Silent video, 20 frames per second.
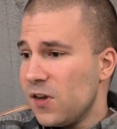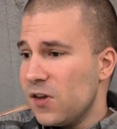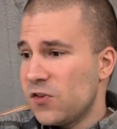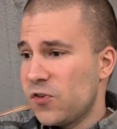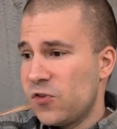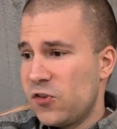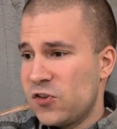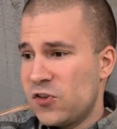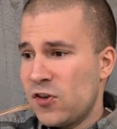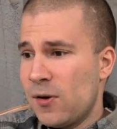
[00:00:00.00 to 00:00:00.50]

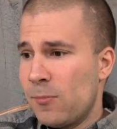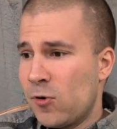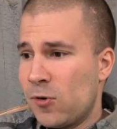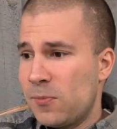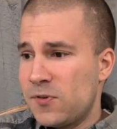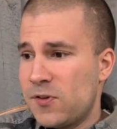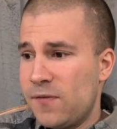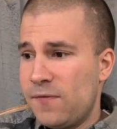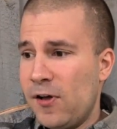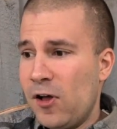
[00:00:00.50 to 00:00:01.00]
So the
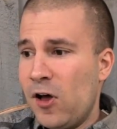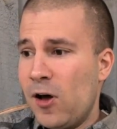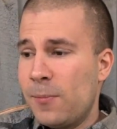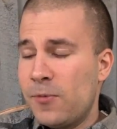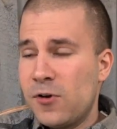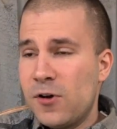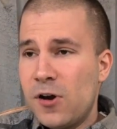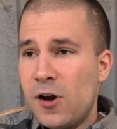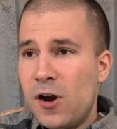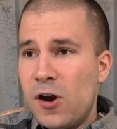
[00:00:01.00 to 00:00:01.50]
suburbs
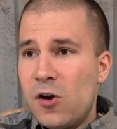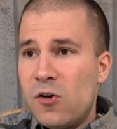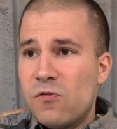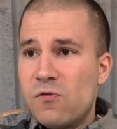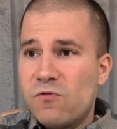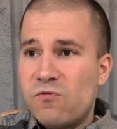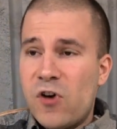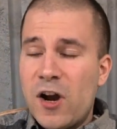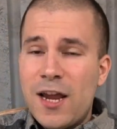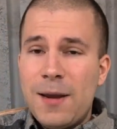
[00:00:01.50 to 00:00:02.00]
developed
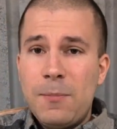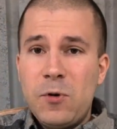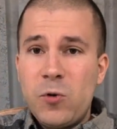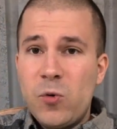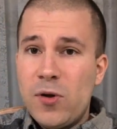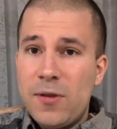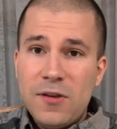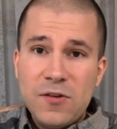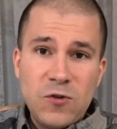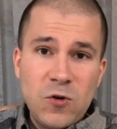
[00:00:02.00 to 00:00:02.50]
right in
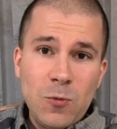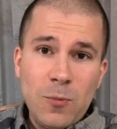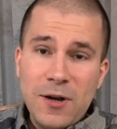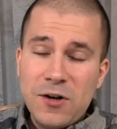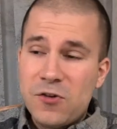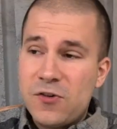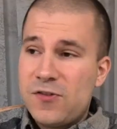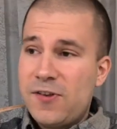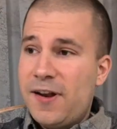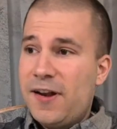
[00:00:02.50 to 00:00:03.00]
between these two
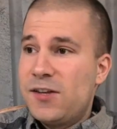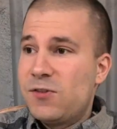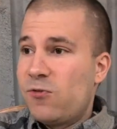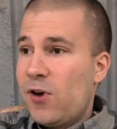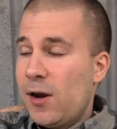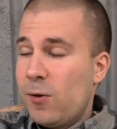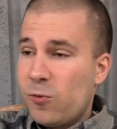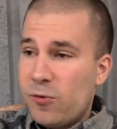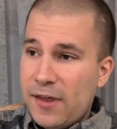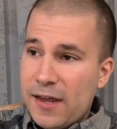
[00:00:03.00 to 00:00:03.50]
major cities,
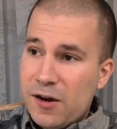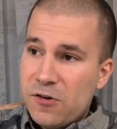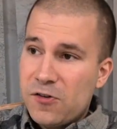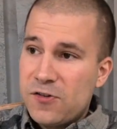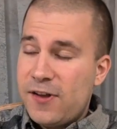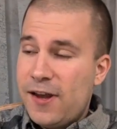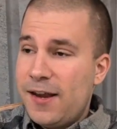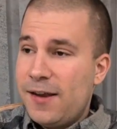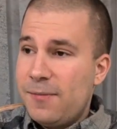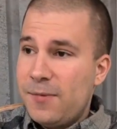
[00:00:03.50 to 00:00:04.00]
right where the
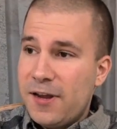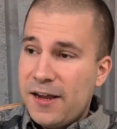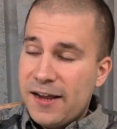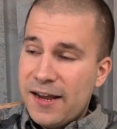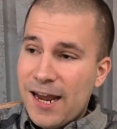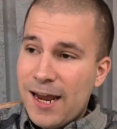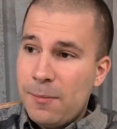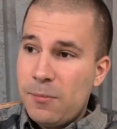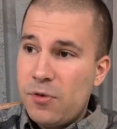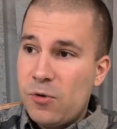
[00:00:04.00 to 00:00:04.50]
interstate
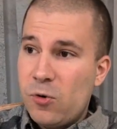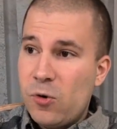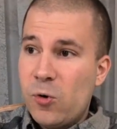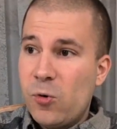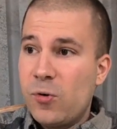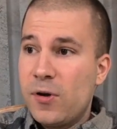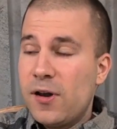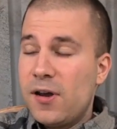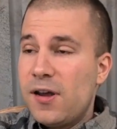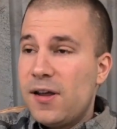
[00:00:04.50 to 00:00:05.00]
came
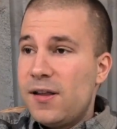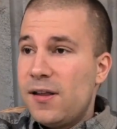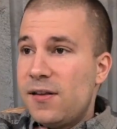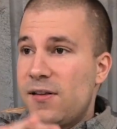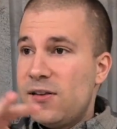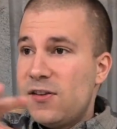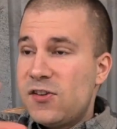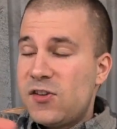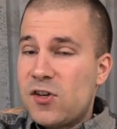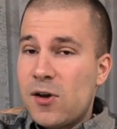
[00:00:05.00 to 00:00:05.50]
through.
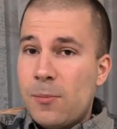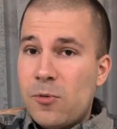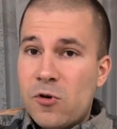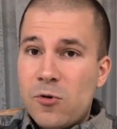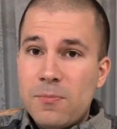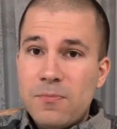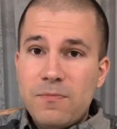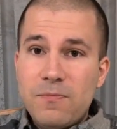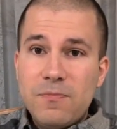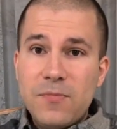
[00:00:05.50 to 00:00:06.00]

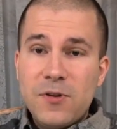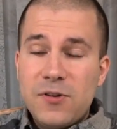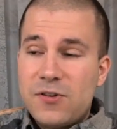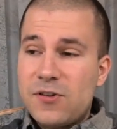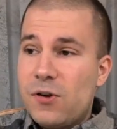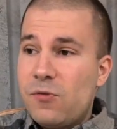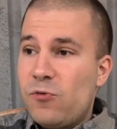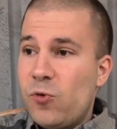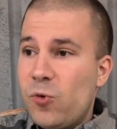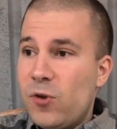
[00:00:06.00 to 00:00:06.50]

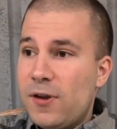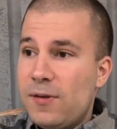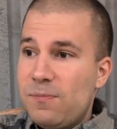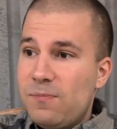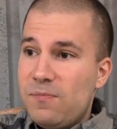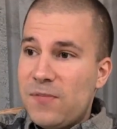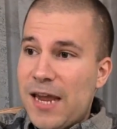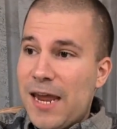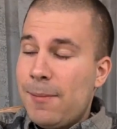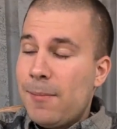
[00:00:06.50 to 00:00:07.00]
Suburbs really
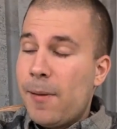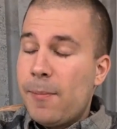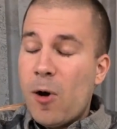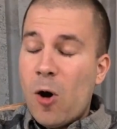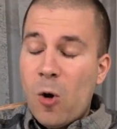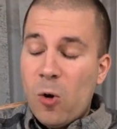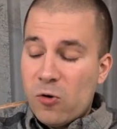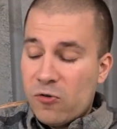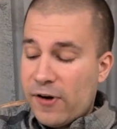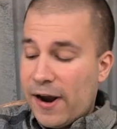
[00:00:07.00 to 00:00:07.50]
came up
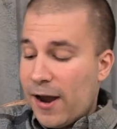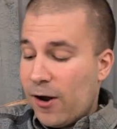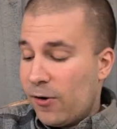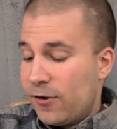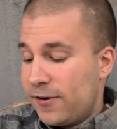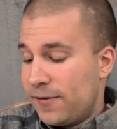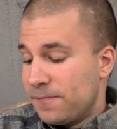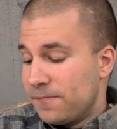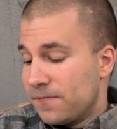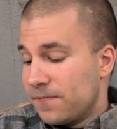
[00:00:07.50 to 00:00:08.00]
all
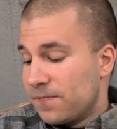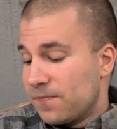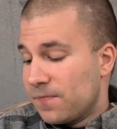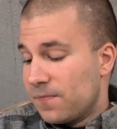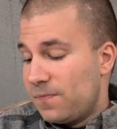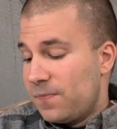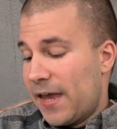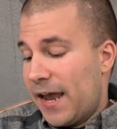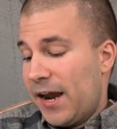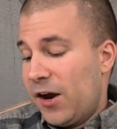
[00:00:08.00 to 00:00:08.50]
around
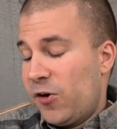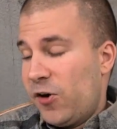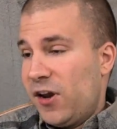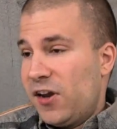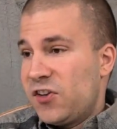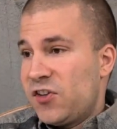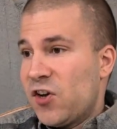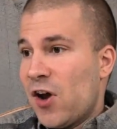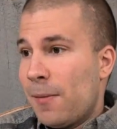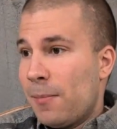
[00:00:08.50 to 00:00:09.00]
the area,
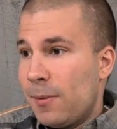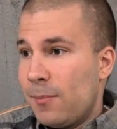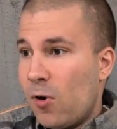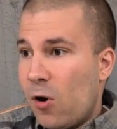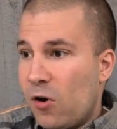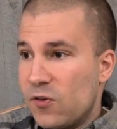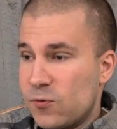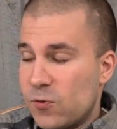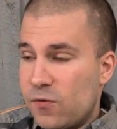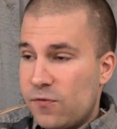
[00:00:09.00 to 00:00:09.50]
and shopping
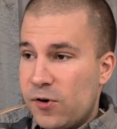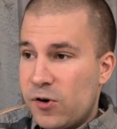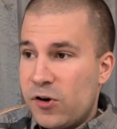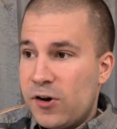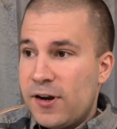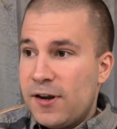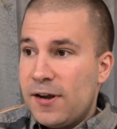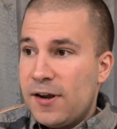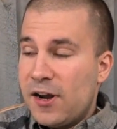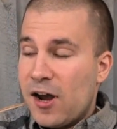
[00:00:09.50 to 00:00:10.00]
malls are
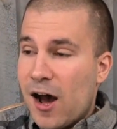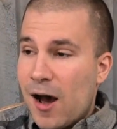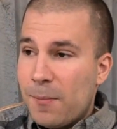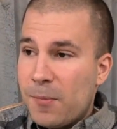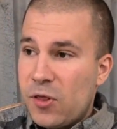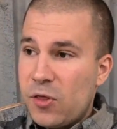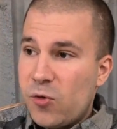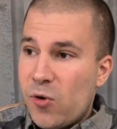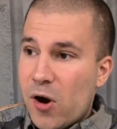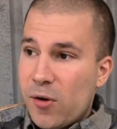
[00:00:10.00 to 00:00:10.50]
very
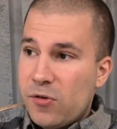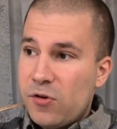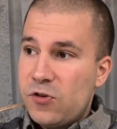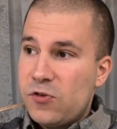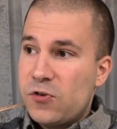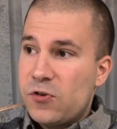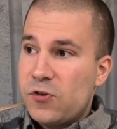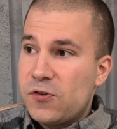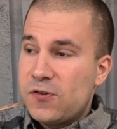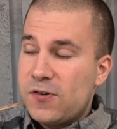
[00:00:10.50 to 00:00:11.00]
common throughout New
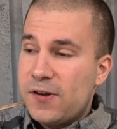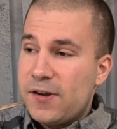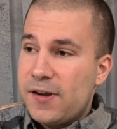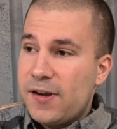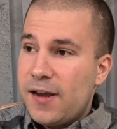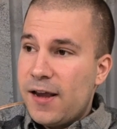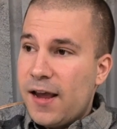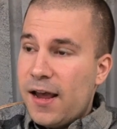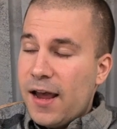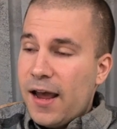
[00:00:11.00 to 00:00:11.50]

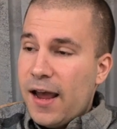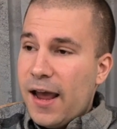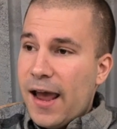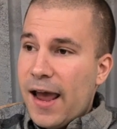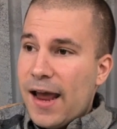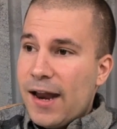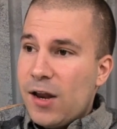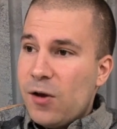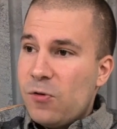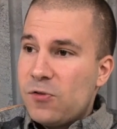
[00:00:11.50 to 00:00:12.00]
Jersey.
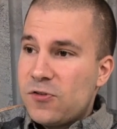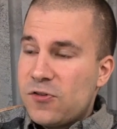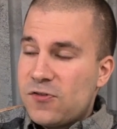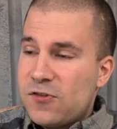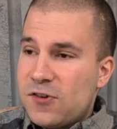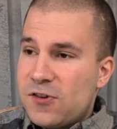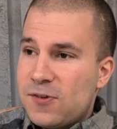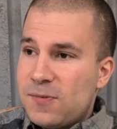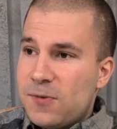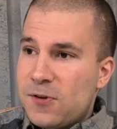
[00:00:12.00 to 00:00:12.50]
And it was
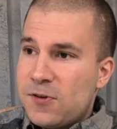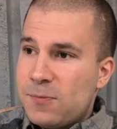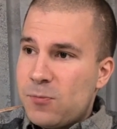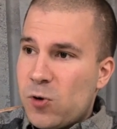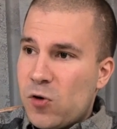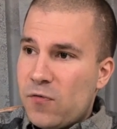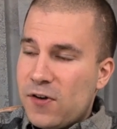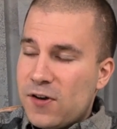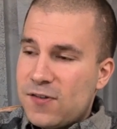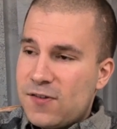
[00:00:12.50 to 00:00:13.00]
just this
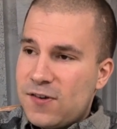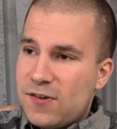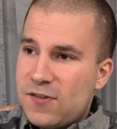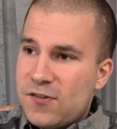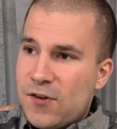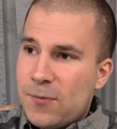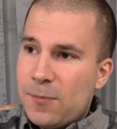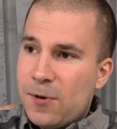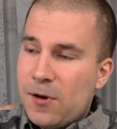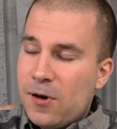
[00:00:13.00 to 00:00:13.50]
perfect
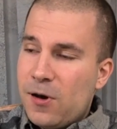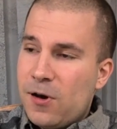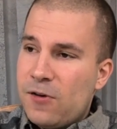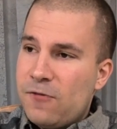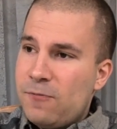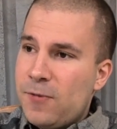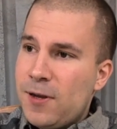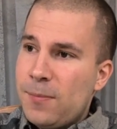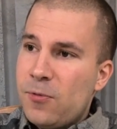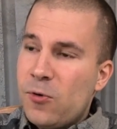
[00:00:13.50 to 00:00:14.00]
system
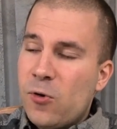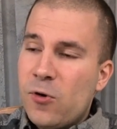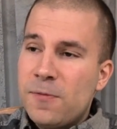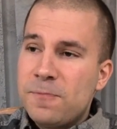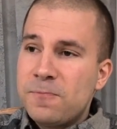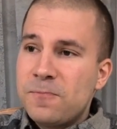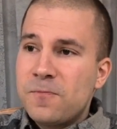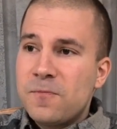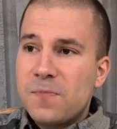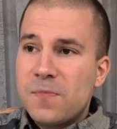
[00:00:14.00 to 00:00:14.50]
of
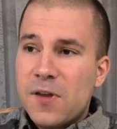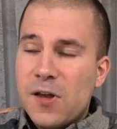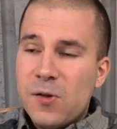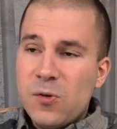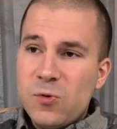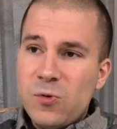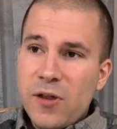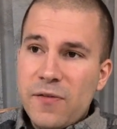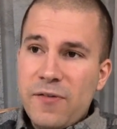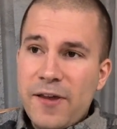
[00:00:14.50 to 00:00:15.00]
people
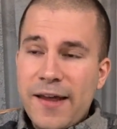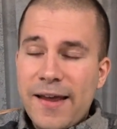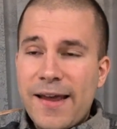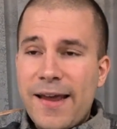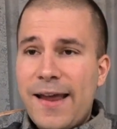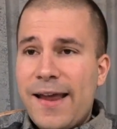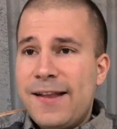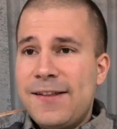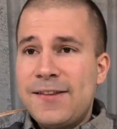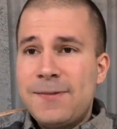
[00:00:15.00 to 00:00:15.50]
living
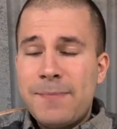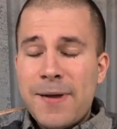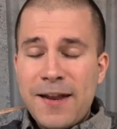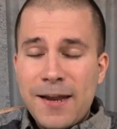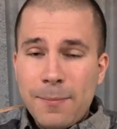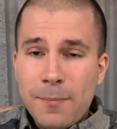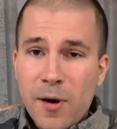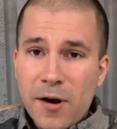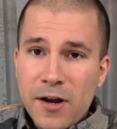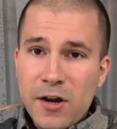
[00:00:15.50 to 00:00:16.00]
and
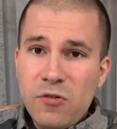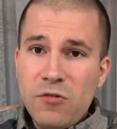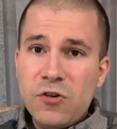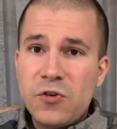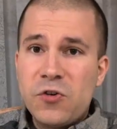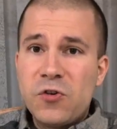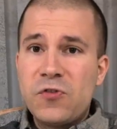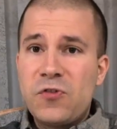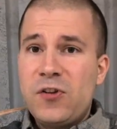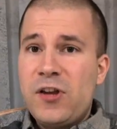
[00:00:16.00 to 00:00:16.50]
spending money in New
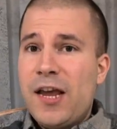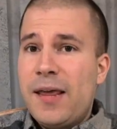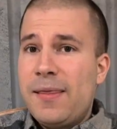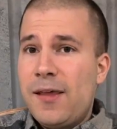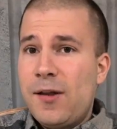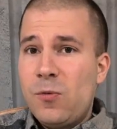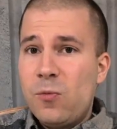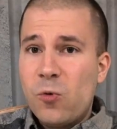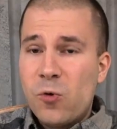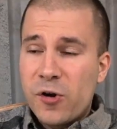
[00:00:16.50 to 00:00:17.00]
Jersey and
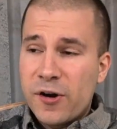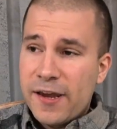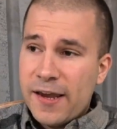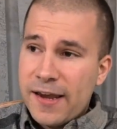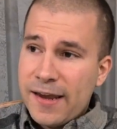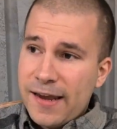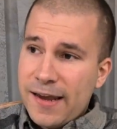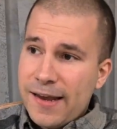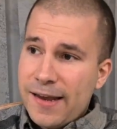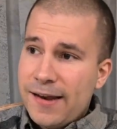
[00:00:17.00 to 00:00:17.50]
then
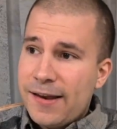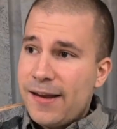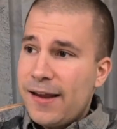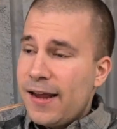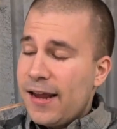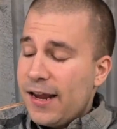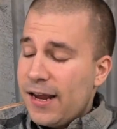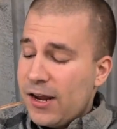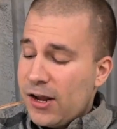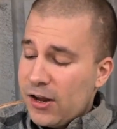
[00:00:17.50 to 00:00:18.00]
working in
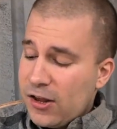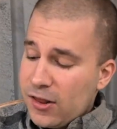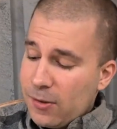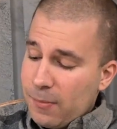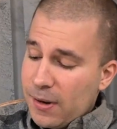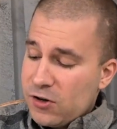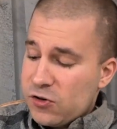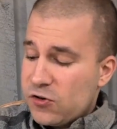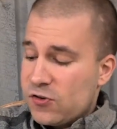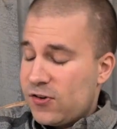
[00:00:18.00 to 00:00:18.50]
the
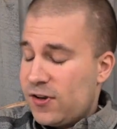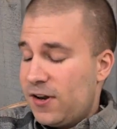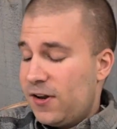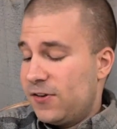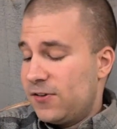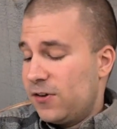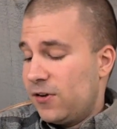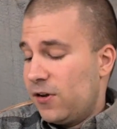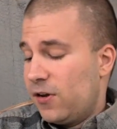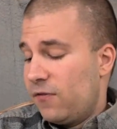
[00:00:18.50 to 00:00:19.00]
major
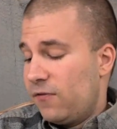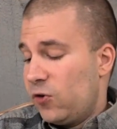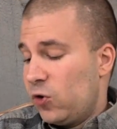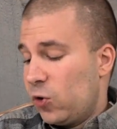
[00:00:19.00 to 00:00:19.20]
cities of